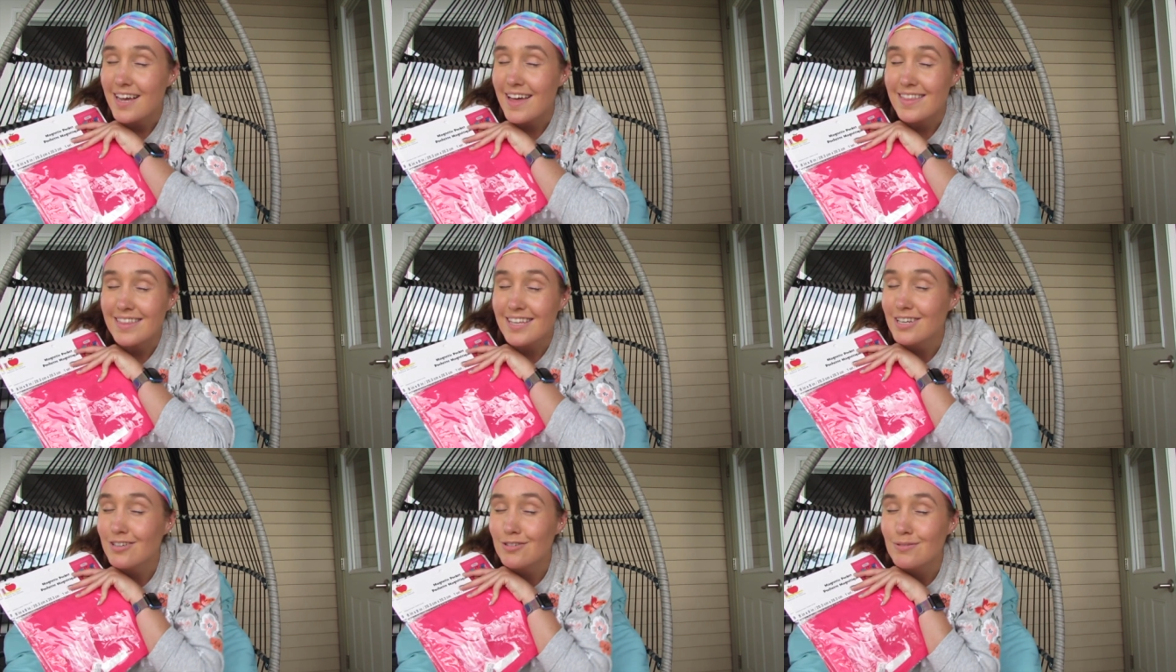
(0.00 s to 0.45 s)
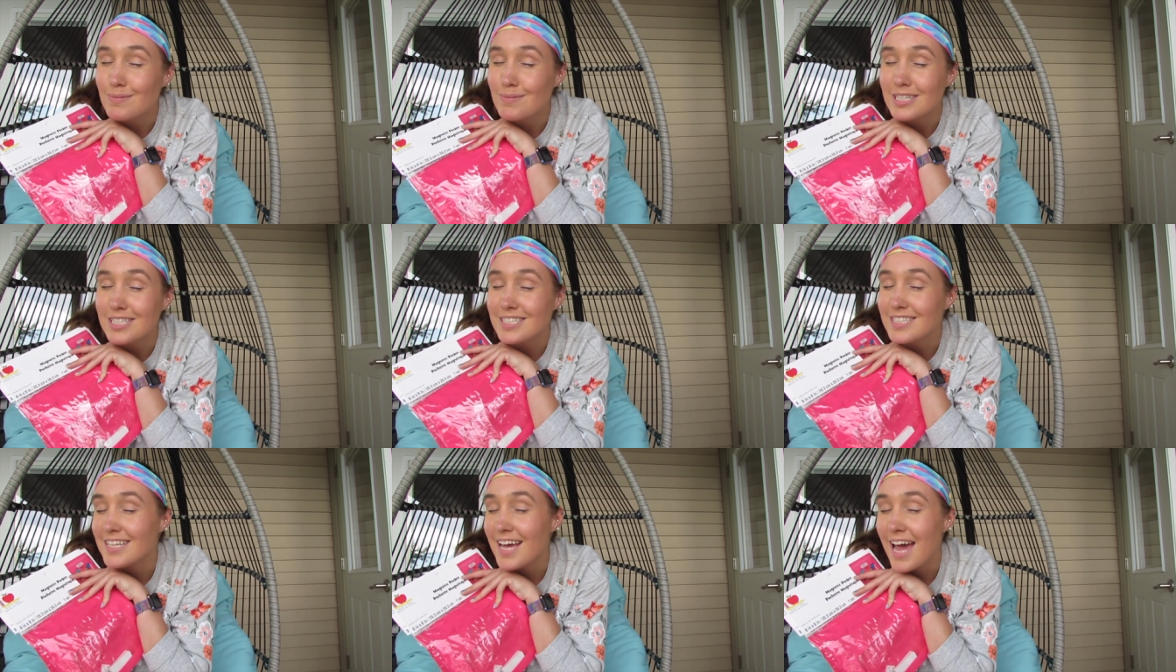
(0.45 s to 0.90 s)
and then it will be
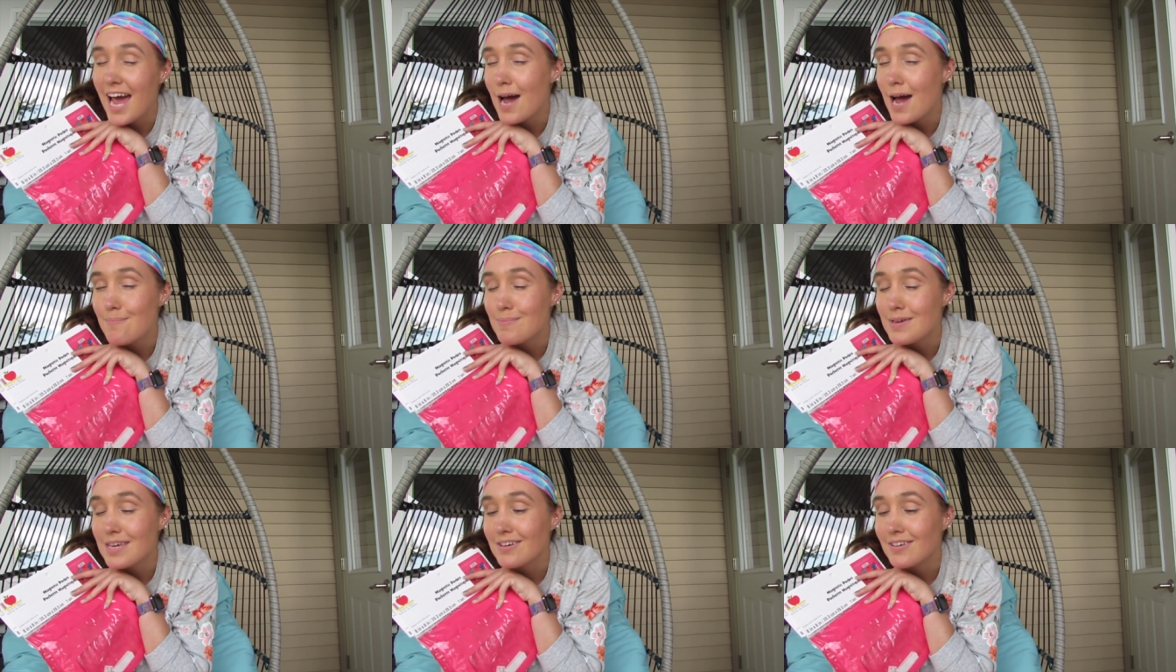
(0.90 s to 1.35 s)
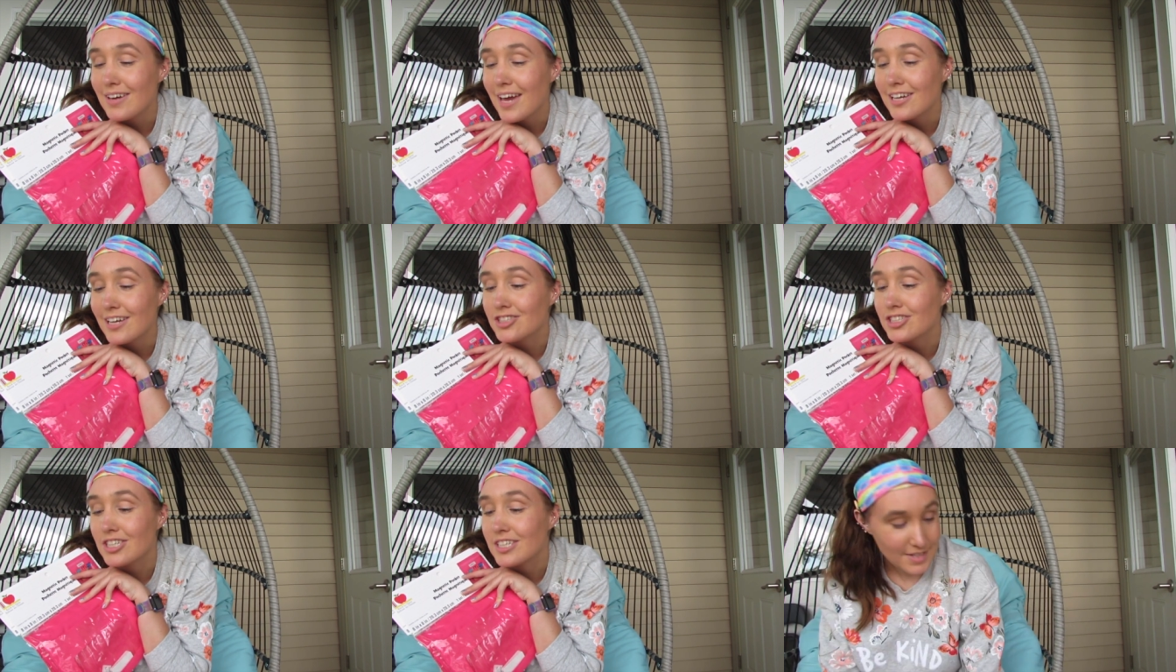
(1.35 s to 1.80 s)
just a happy
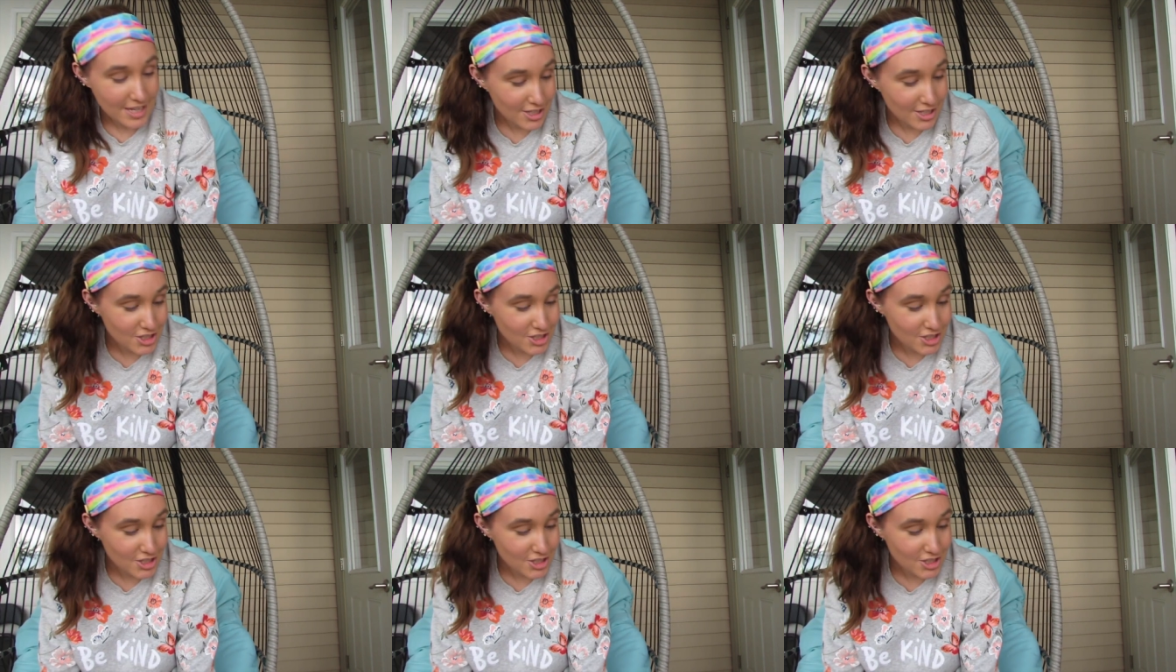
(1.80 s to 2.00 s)
occasion.